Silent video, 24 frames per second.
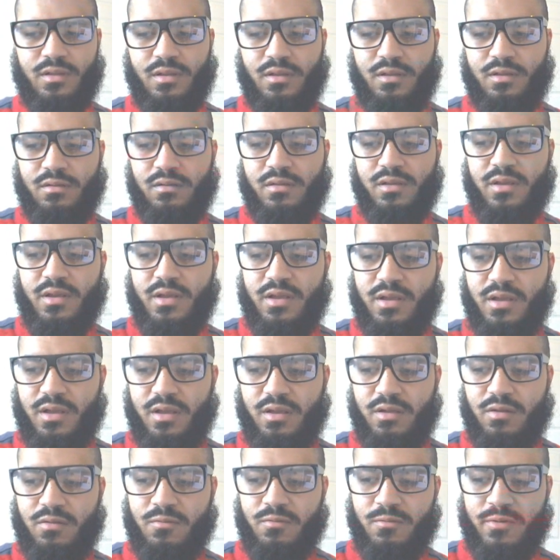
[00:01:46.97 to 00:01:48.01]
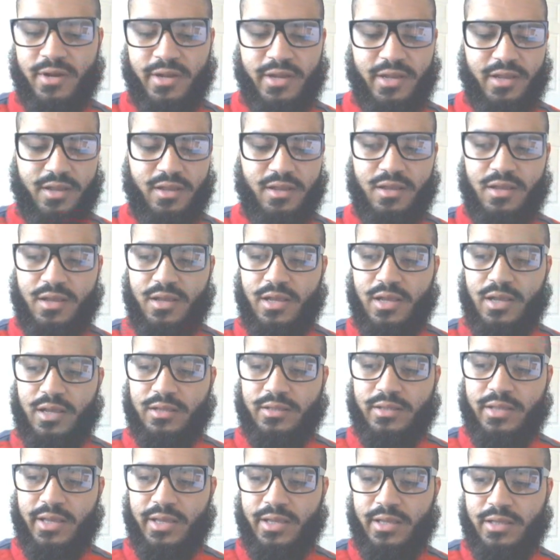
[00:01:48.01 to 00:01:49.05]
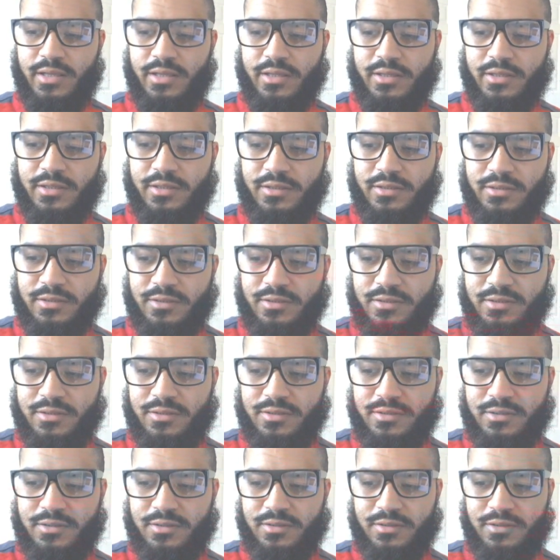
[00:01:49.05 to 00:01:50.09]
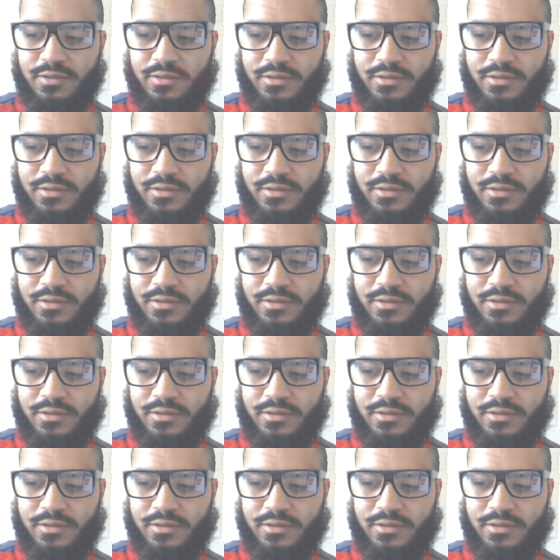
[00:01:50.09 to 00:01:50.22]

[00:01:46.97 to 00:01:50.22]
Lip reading: Okay, all right. That is,